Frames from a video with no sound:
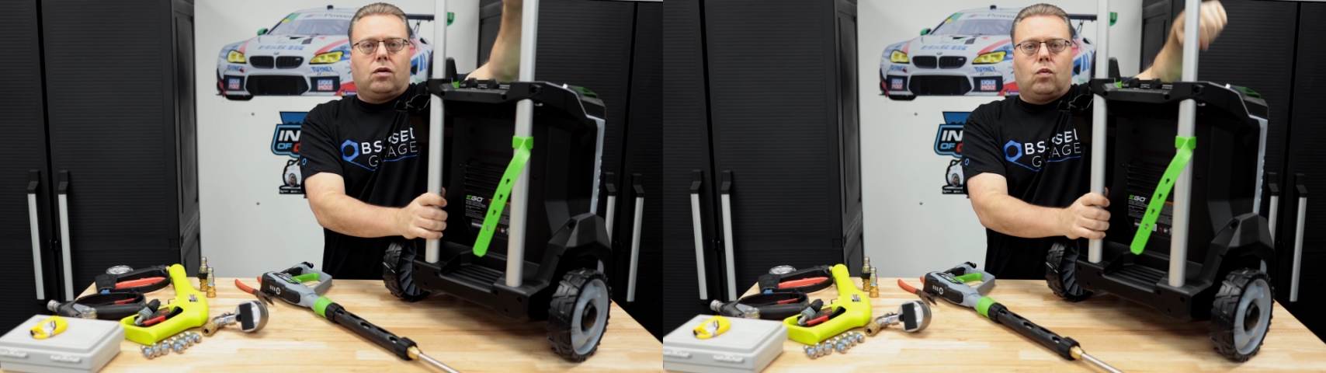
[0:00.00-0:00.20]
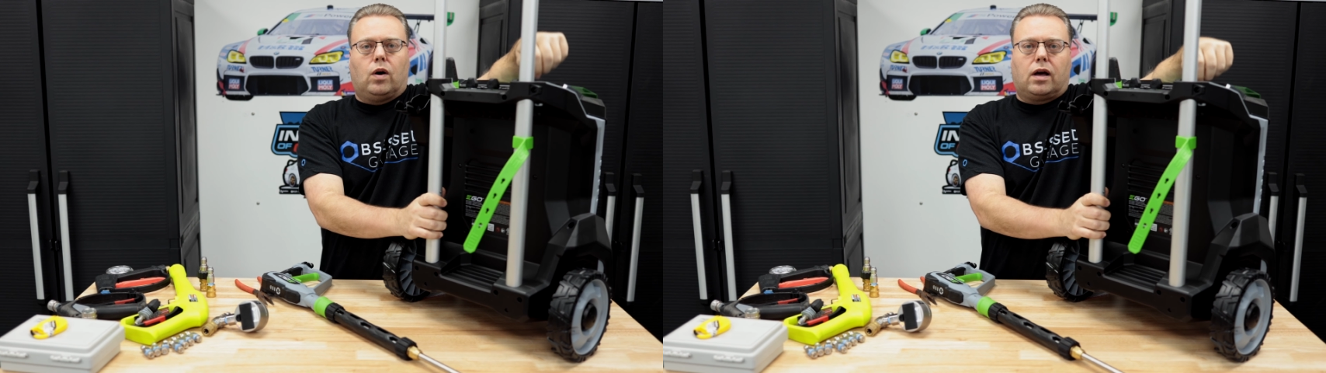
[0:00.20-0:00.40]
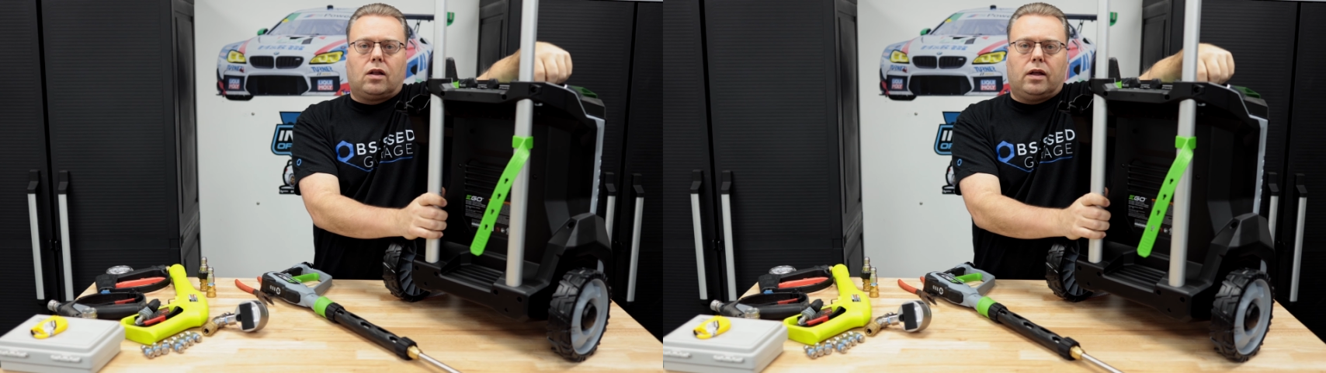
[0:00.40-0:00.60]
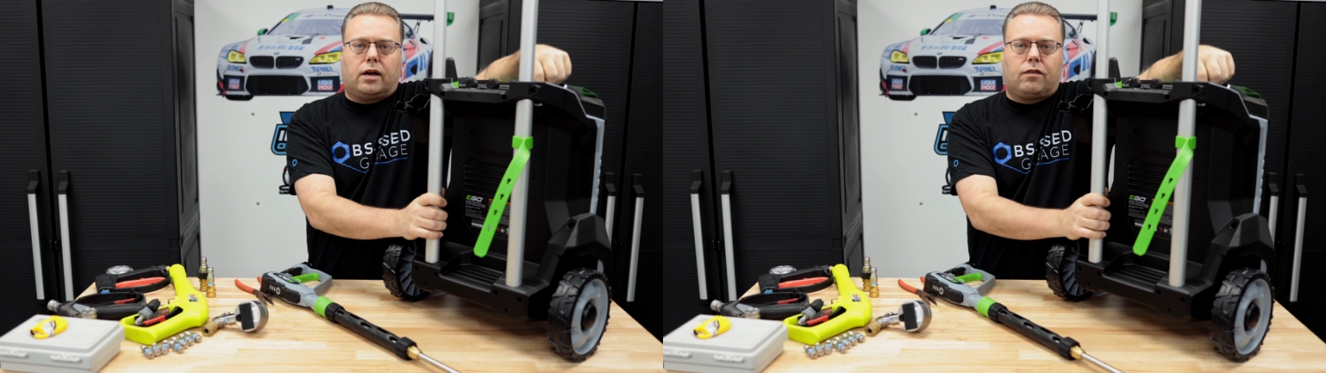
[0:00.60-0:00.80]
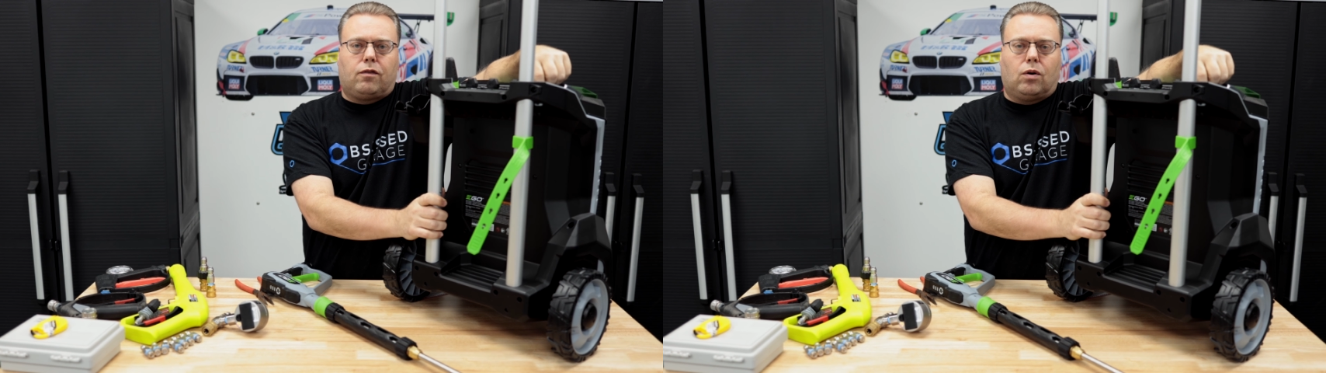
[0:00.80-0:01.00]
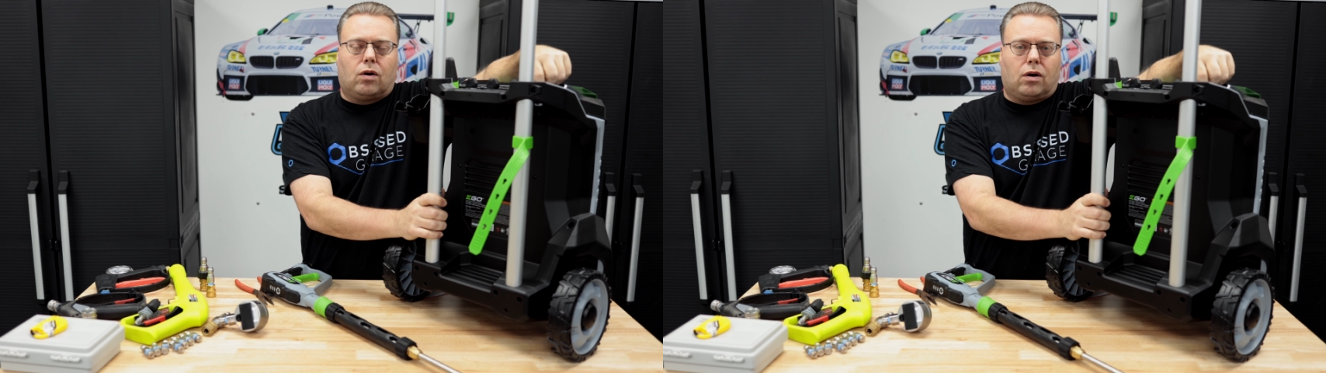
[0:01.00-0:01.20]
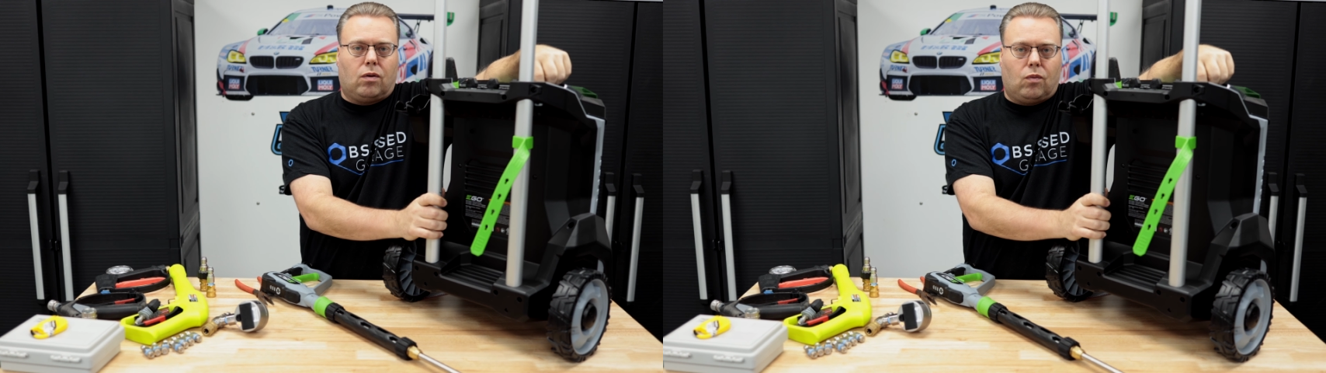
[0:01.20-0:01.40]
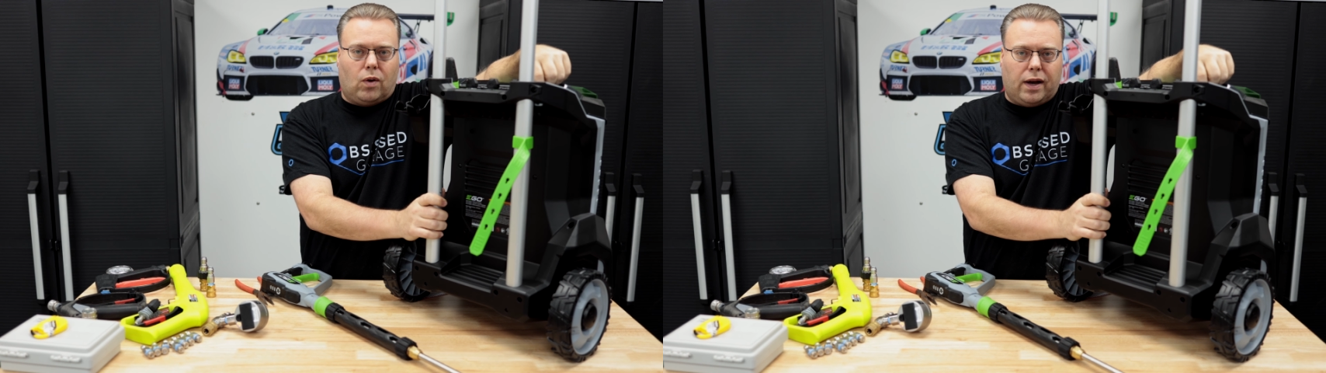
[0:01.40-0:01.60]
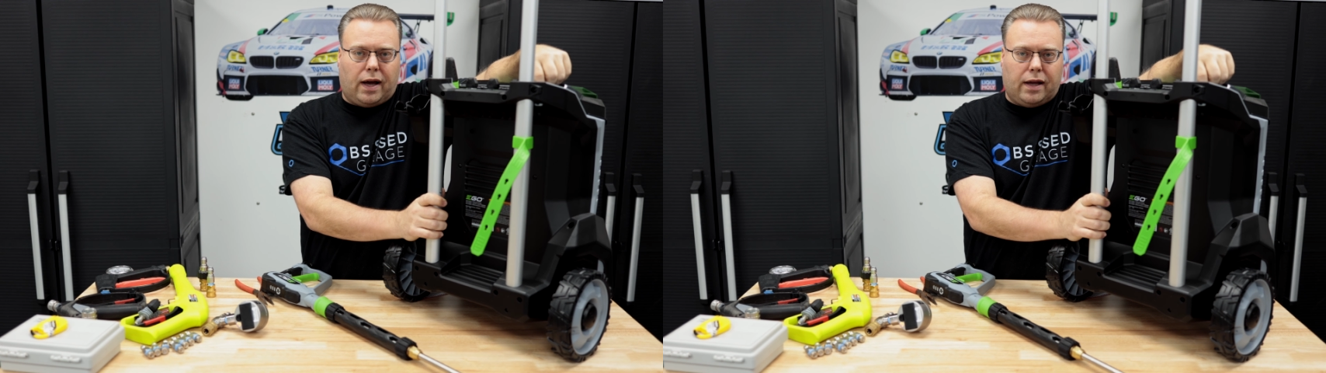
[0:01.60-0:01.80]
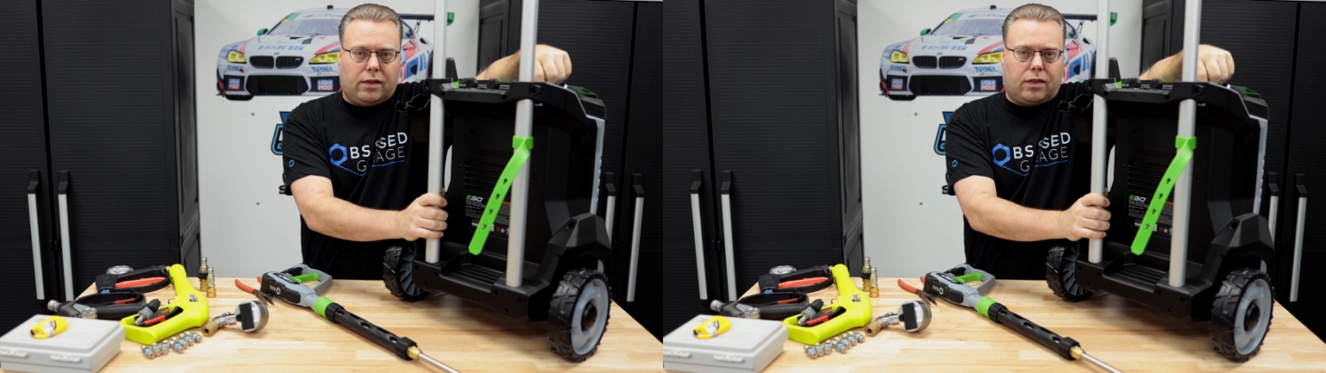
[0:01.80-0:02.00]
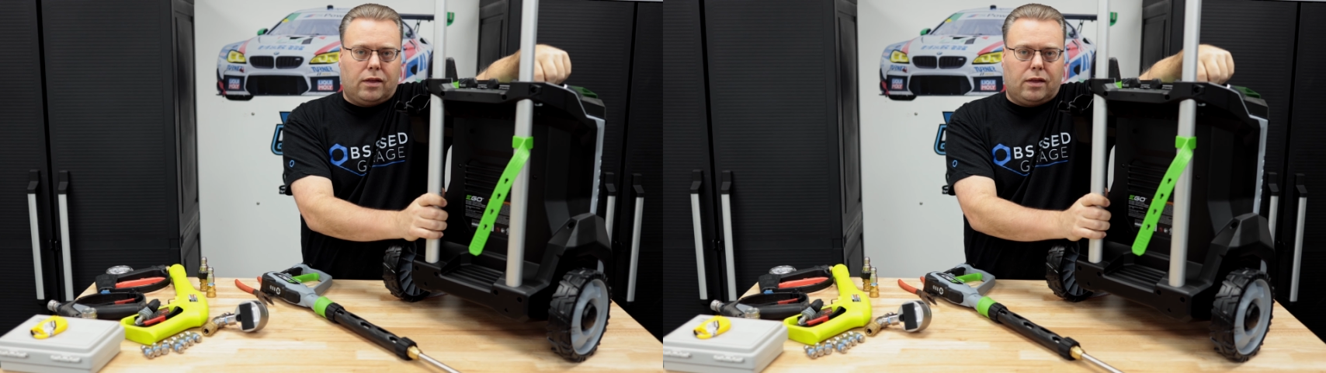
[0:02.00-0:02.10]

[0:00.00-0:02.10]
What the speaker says: one click for one height,